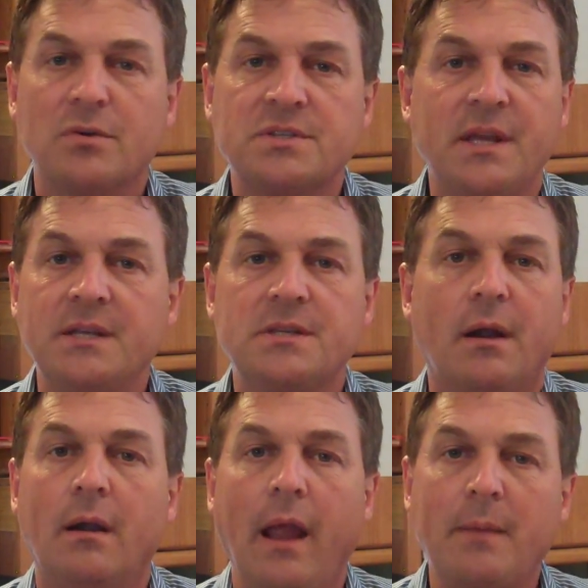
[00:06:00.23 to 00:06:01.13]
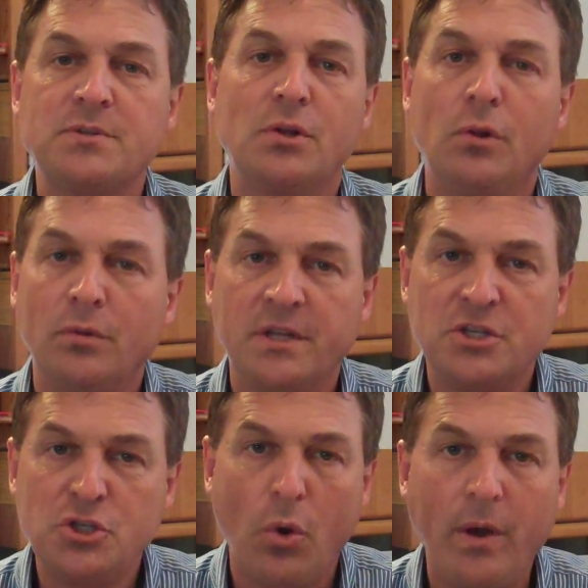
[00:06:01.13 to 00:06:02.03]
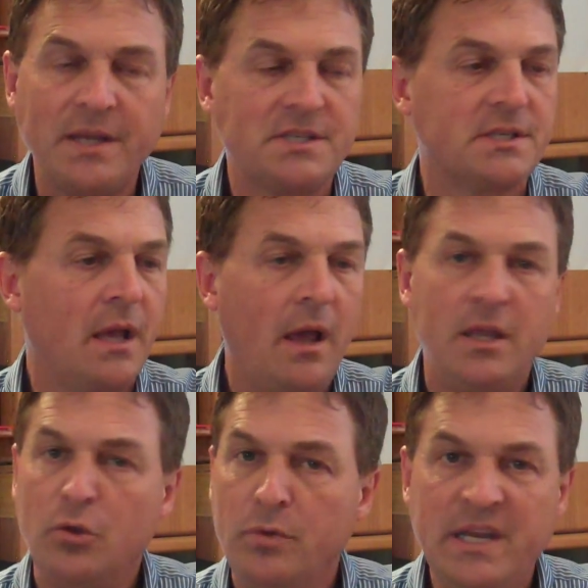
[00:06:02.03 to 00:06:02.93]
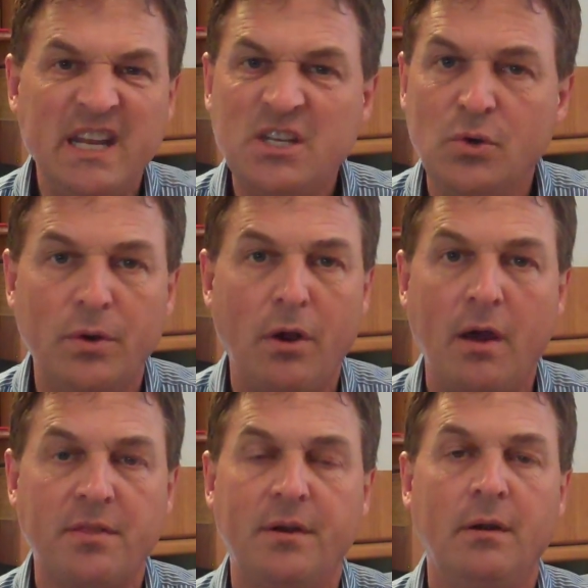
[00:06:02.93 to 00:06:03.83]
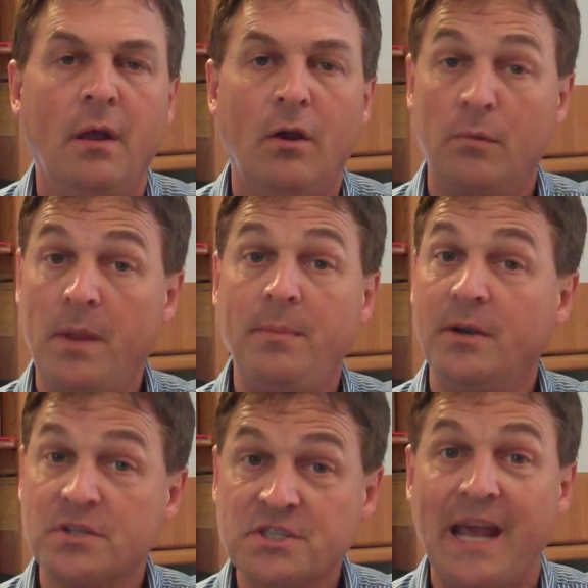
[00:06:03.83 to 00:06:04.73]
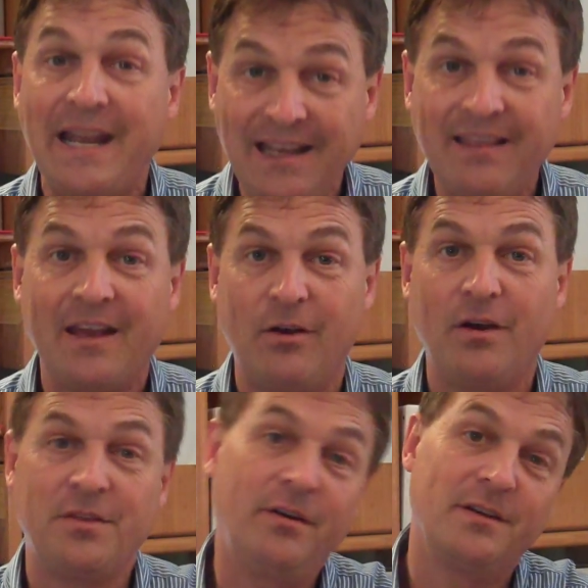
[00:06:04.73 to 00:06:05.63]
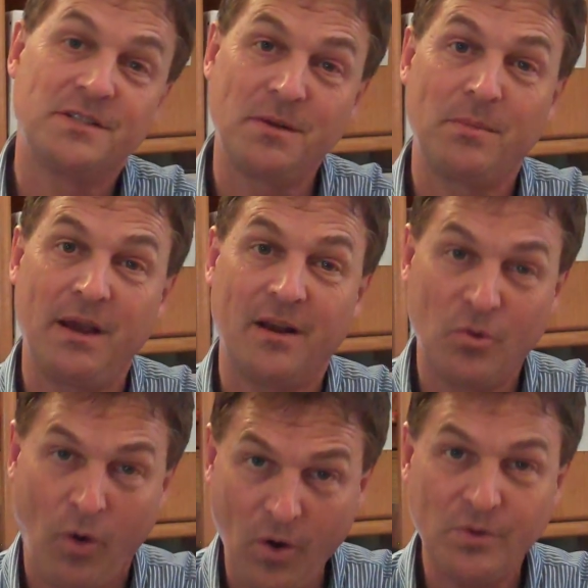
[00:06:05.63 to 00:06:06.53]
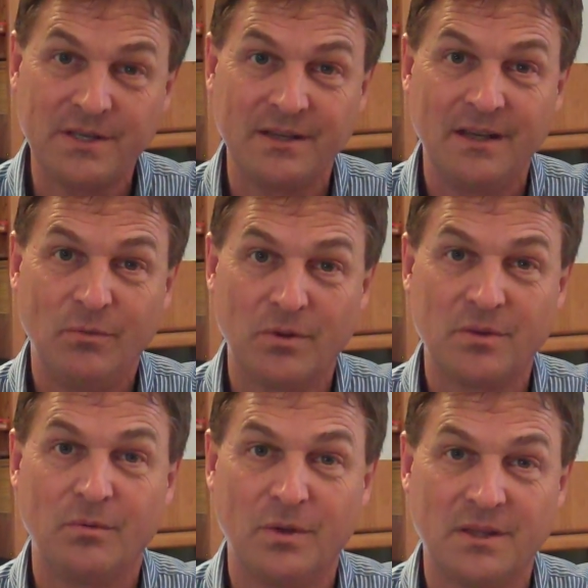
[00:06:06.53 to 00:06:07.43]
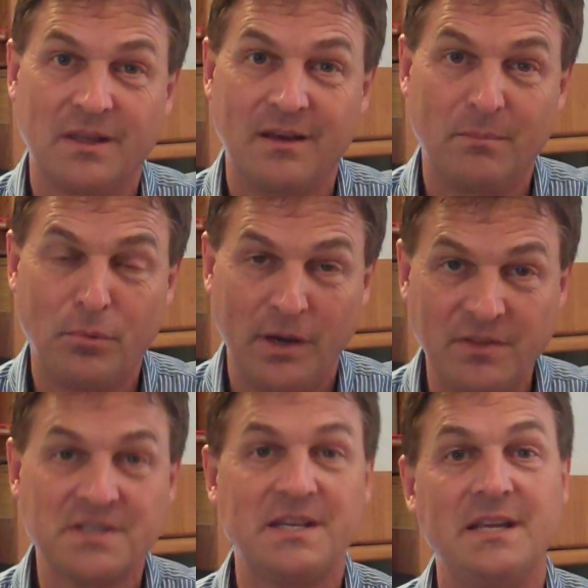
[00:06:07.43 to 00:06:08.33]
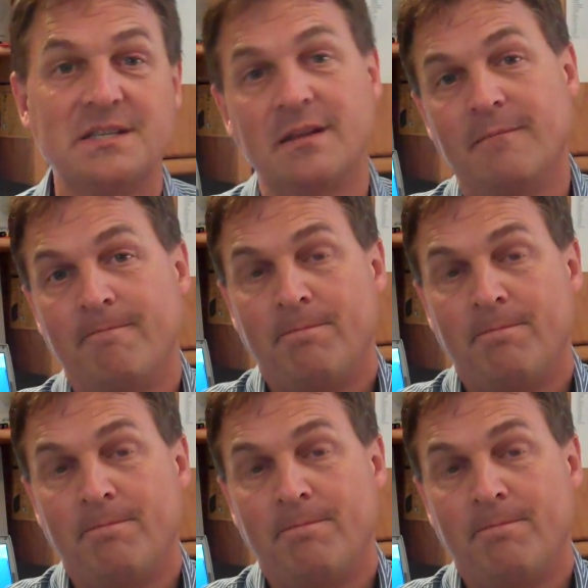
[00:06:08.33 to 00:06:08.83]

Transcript: those things that are absolutely choice, unique to an author, or maybe you're citing that author in some kind of quote with parentheses